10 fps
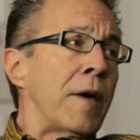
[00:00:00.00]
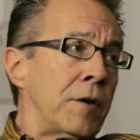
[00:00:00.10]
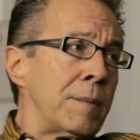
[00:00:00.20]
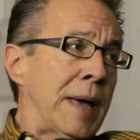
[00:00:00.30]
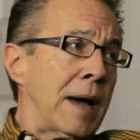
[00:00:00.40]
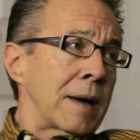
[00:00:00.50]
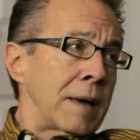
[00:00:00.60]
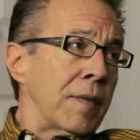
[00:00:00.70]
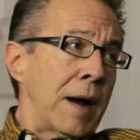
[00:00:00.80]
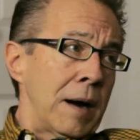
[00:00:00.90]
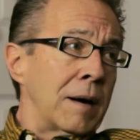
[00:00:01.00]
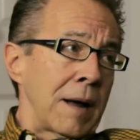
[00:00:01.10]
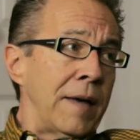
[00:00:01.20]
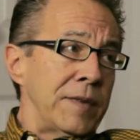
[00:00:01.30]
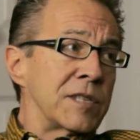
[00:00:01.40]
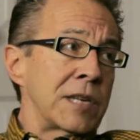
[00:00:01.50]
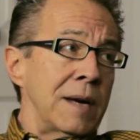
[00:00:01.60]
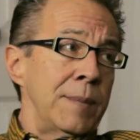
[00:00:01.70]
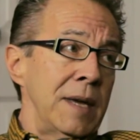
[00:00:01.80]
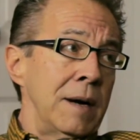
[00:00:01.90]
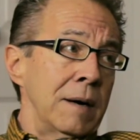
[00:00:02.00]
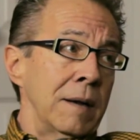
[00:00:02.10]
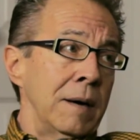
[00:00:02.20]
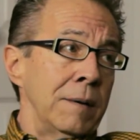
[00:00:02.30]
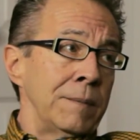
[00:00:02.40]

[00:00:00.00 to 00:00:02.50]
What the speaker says: weather back there at this time of year. You know?